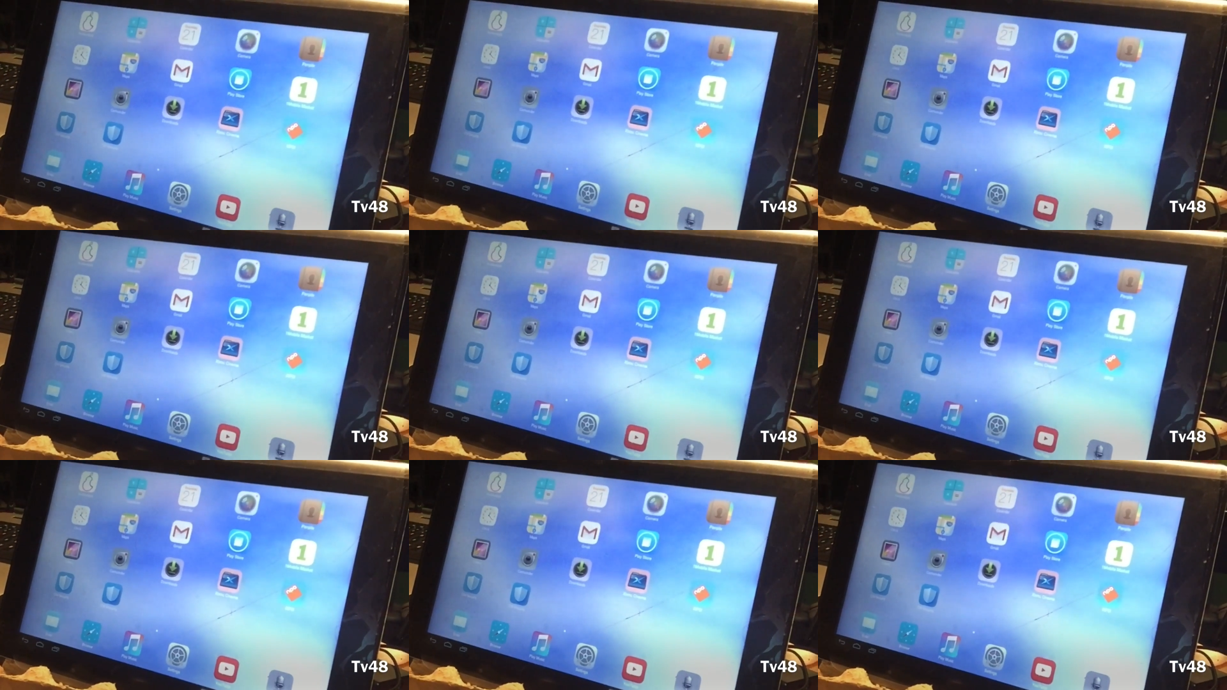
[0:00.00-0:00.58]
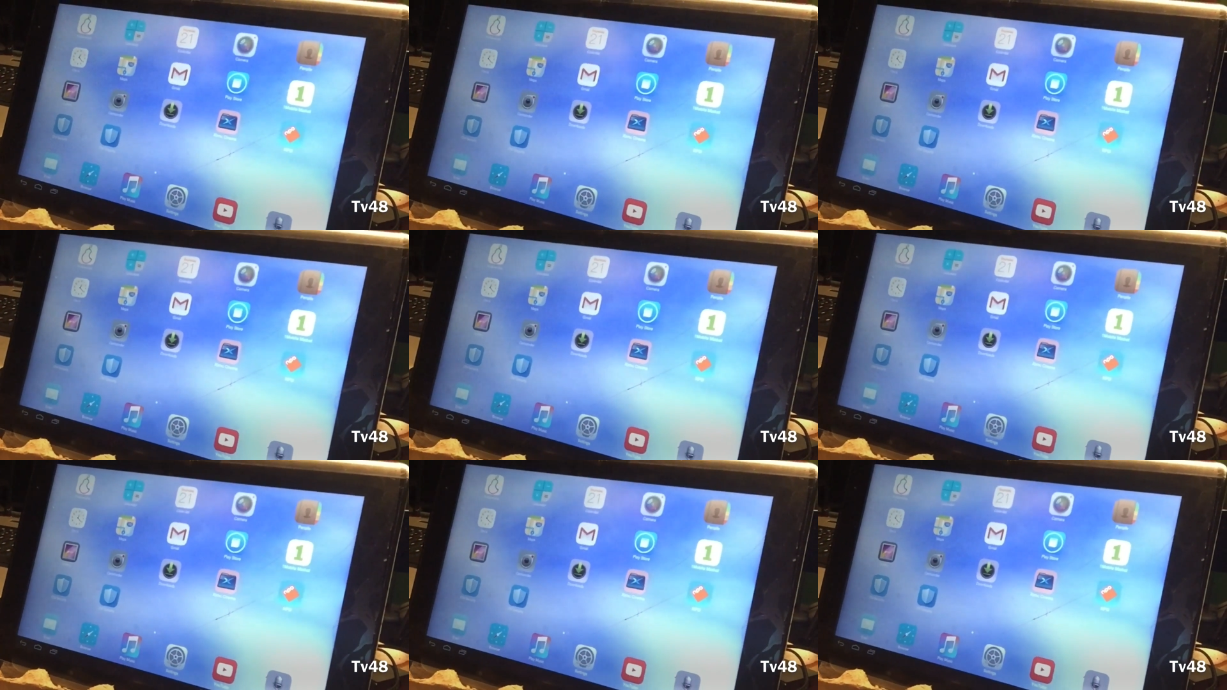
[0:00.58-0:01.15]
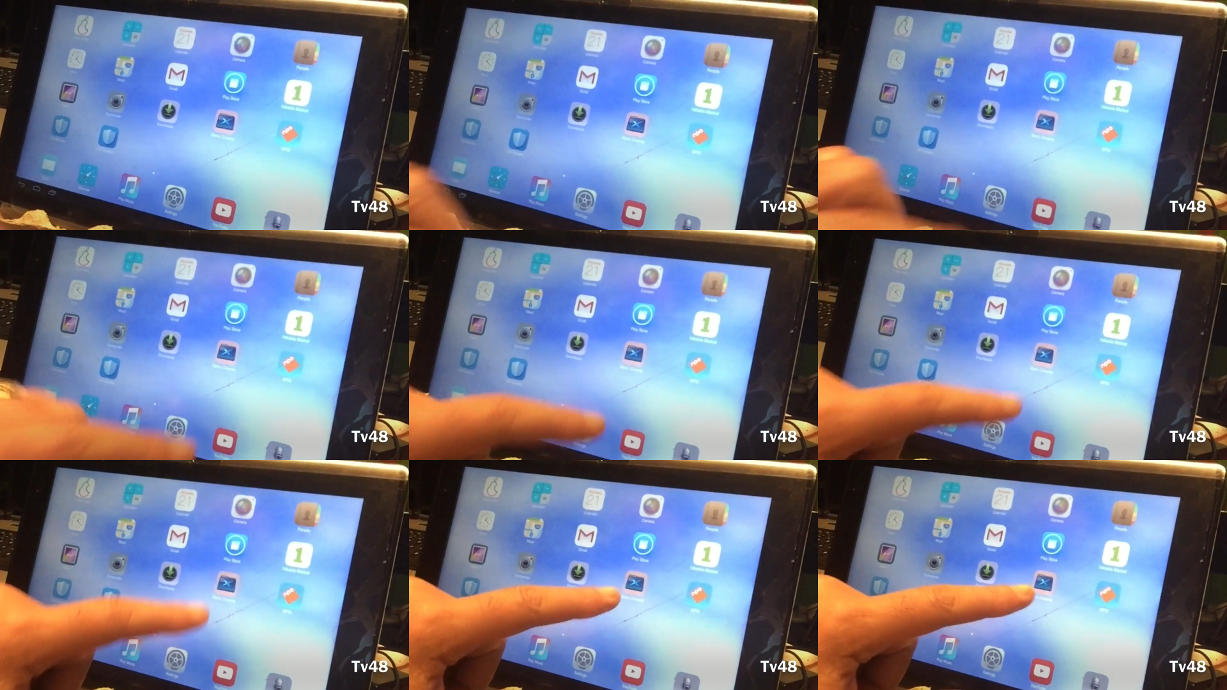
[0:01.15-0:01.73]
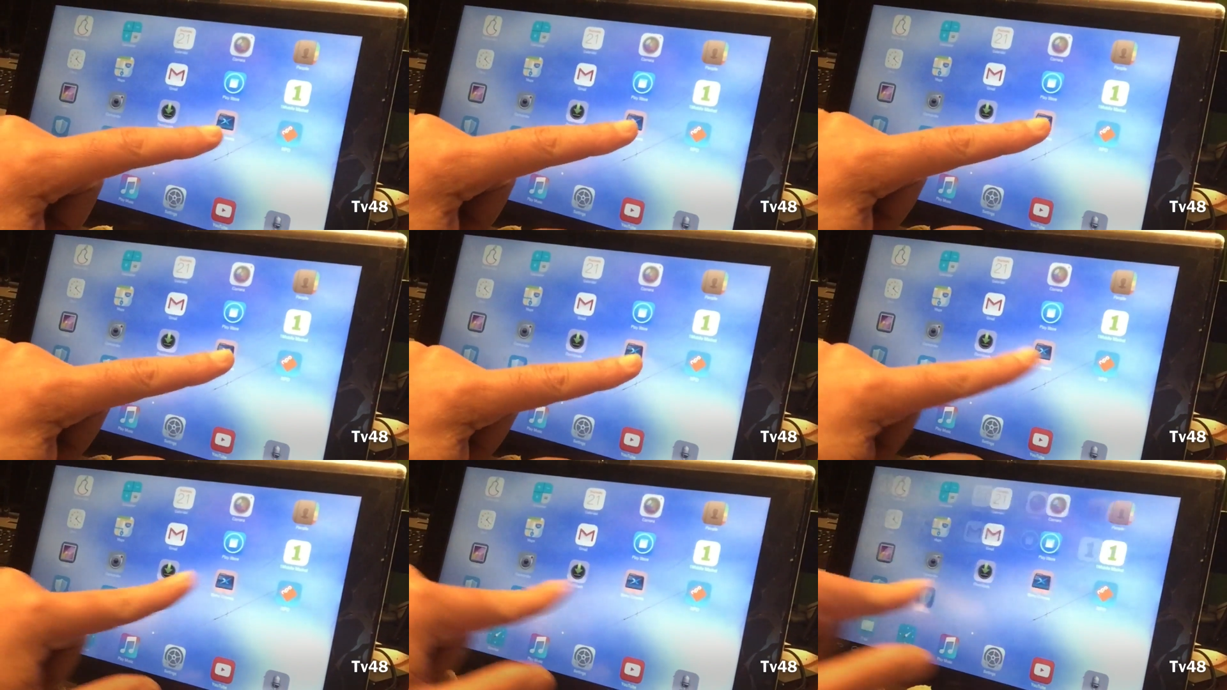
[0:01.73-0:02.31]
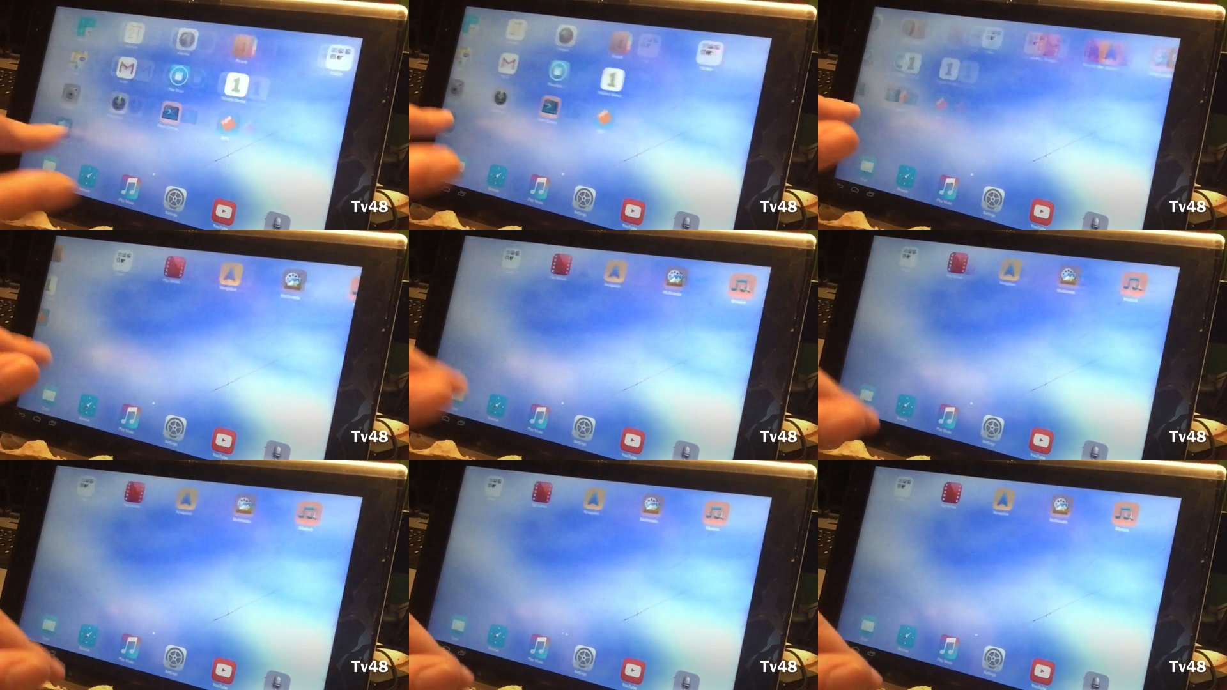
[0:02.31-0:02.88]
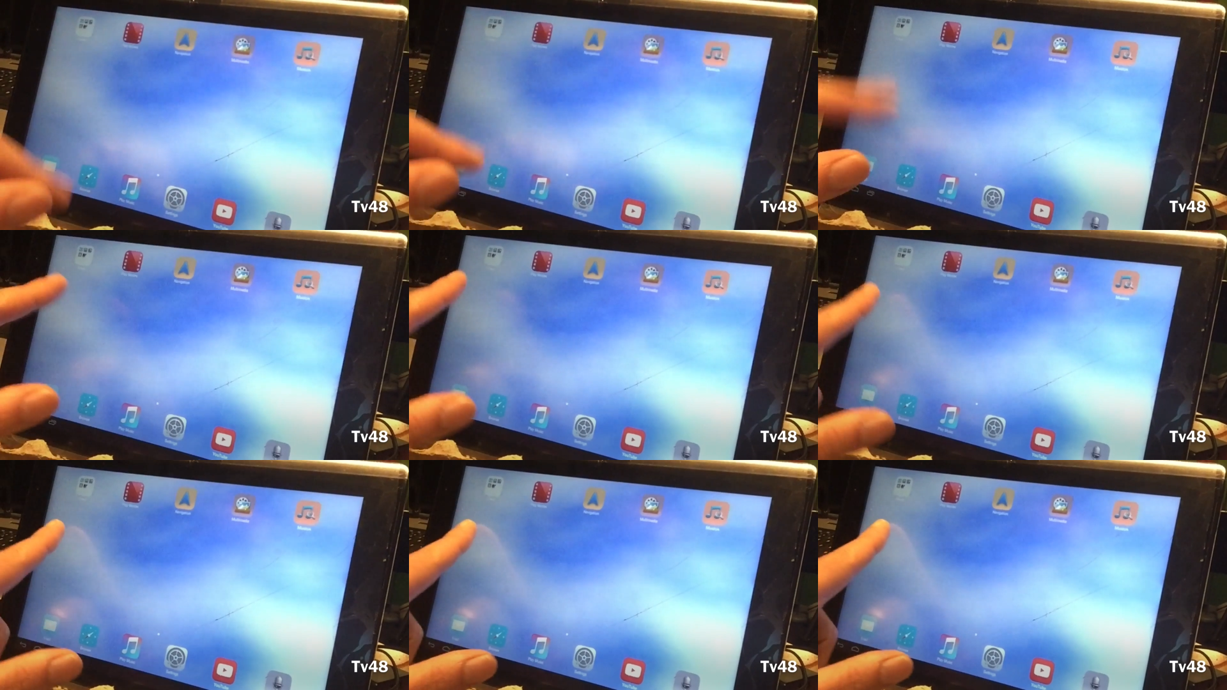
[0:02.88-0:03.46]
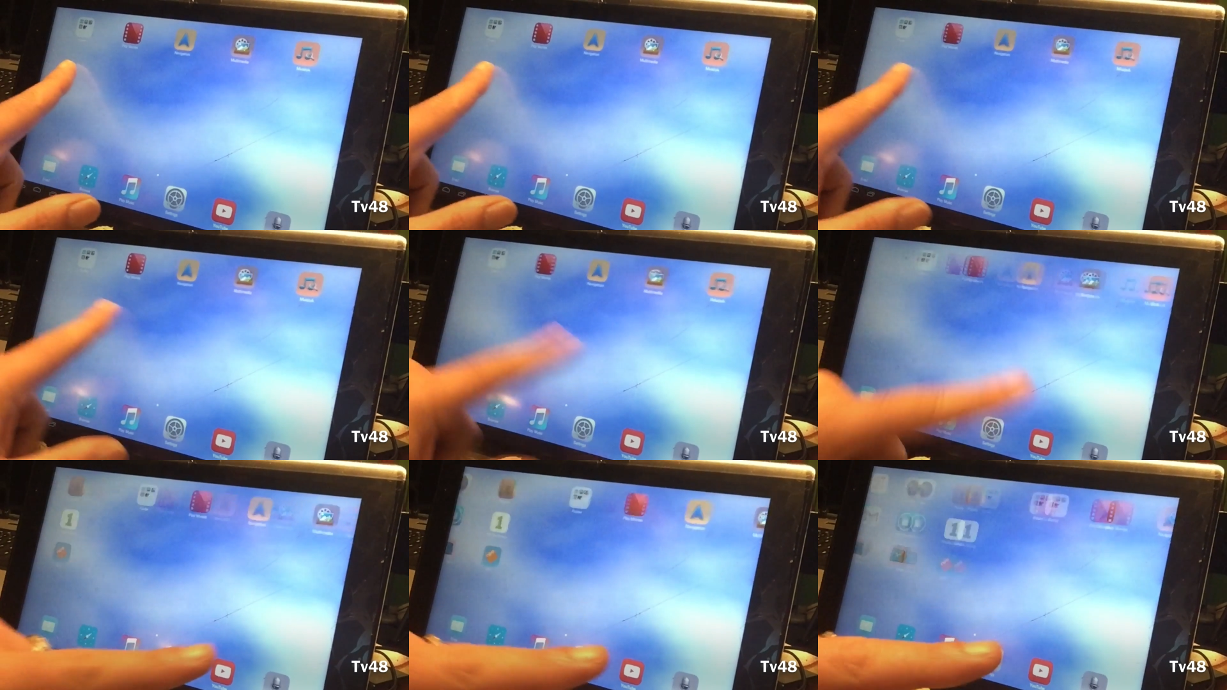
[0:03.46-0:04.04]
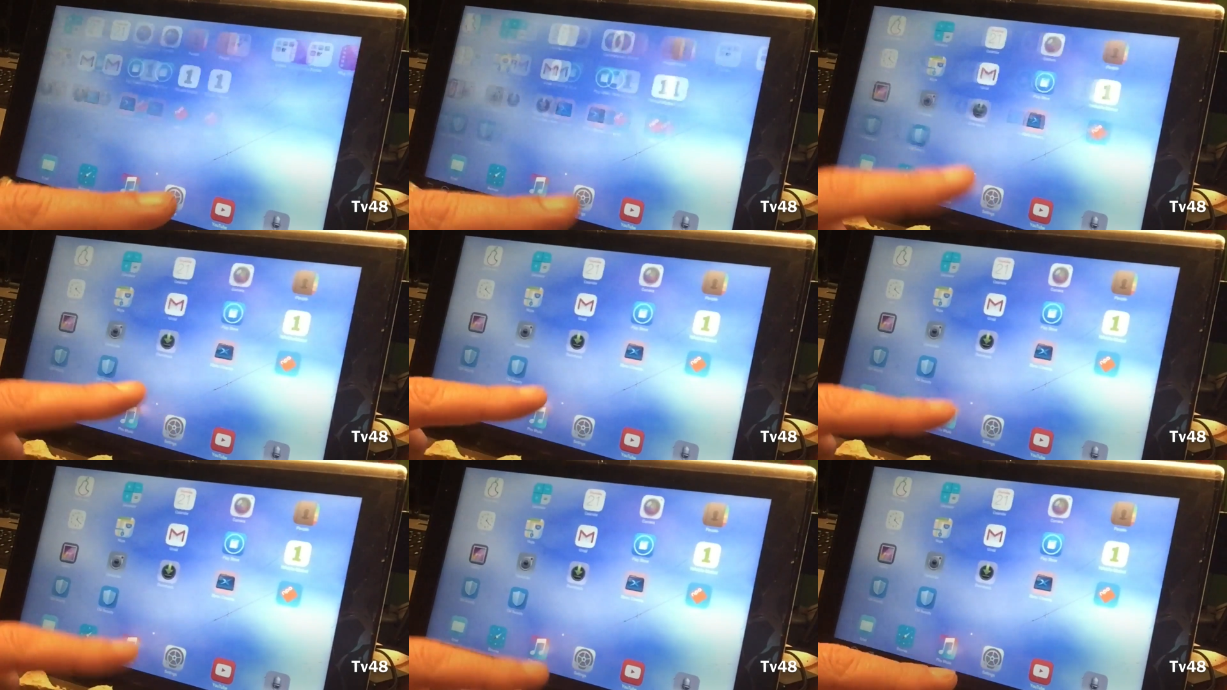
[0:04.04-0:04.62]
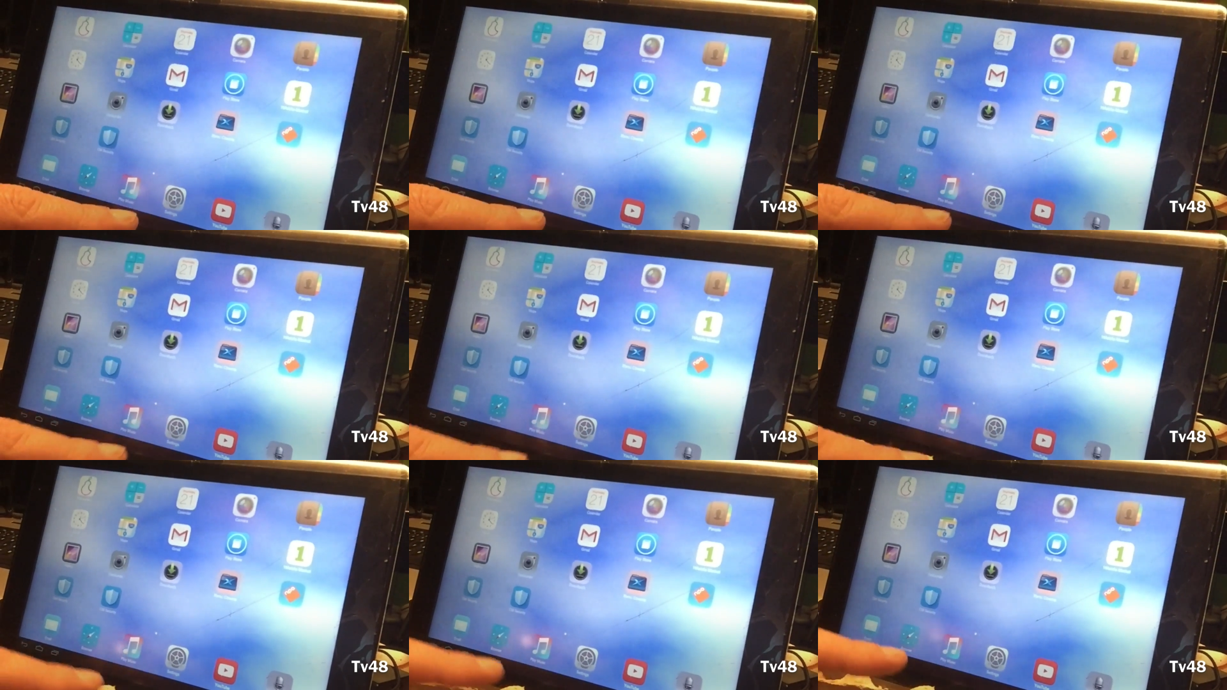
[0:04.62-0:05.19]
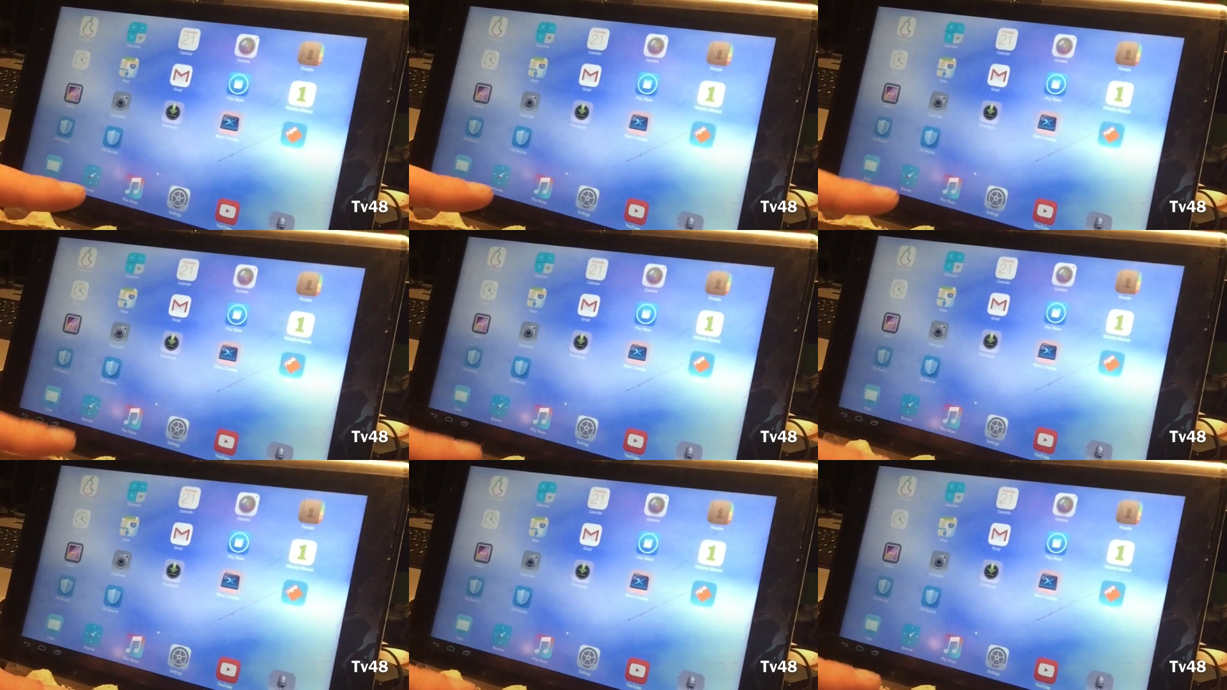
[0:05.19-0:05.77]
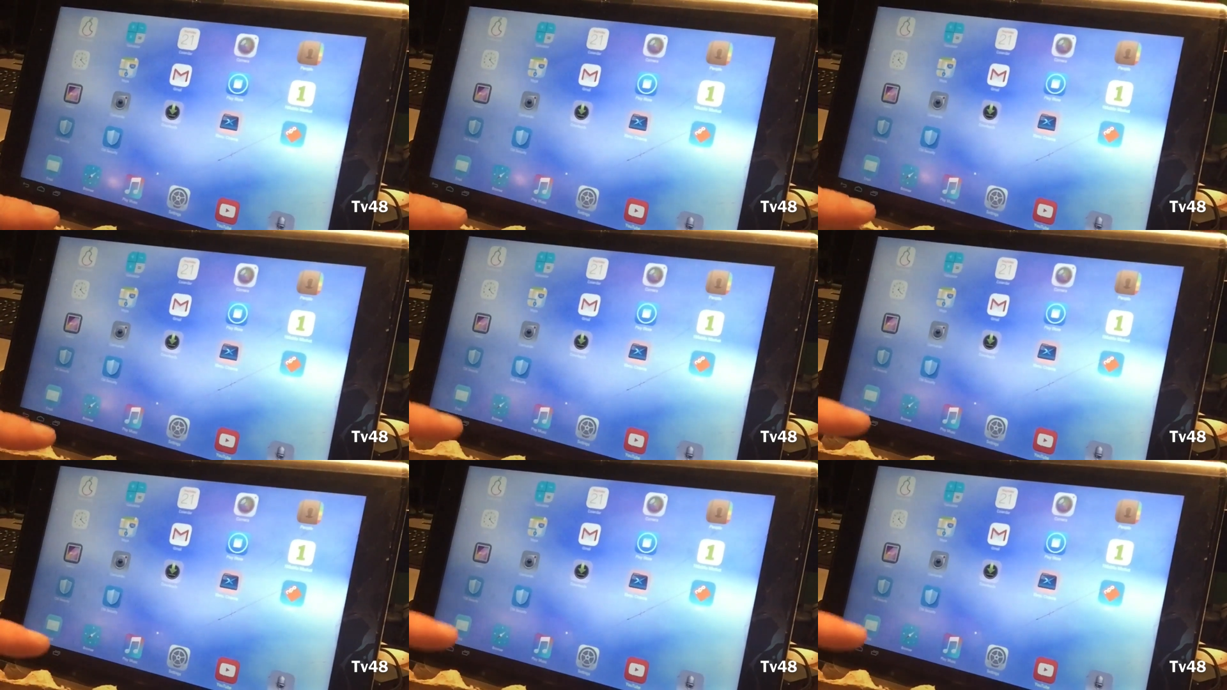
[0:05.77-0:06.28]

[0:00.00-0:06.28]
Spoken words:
[unreadable: no face in view]